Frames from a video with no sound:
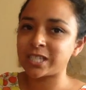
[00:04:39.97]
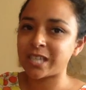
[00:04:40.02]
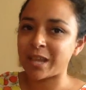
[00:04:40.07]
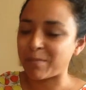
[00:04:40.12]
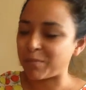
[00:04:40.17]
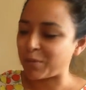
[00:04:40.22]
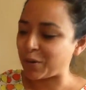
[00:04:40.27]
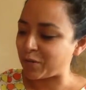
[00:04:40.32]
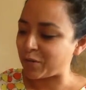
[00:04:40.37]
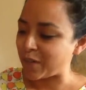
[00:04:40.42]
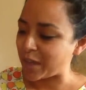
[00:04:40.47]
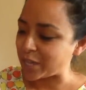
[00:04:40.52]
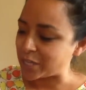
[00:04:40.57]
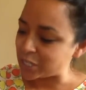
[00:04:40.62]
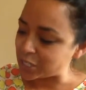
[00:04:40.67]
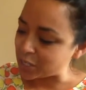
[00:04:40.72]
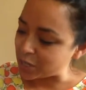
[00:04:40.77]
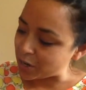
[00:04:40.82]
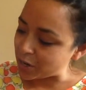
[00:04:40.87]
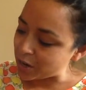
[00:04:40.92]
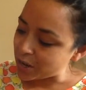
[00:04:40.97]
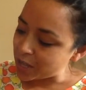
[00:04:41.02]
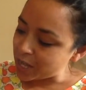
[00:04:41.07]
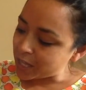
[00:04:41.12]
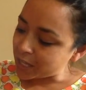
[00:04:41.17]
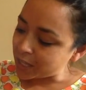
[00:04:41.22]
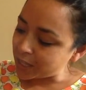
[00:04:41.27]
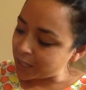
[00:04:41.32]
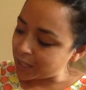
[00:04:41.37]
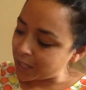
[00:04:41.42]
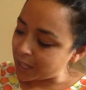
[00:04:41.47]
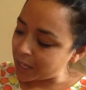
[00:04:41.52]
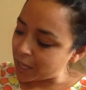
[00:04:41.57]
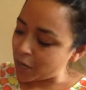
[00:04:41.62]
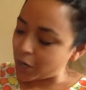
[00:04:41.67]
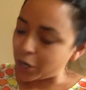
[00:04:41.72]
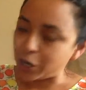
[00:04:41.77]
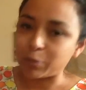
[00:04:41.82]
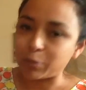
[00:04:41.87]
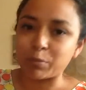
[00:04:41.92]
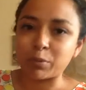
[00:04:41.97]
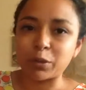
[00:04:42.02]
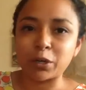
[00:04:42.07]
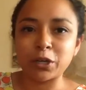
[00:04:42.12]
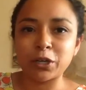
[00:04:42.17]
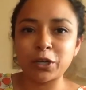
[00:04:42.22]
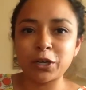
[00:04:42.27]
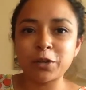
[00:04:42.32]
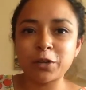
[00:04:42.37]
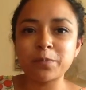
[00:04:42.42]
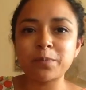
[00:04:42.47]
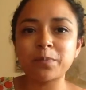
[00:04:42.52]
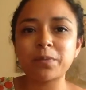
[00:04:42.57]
and professor Lee R. Berger.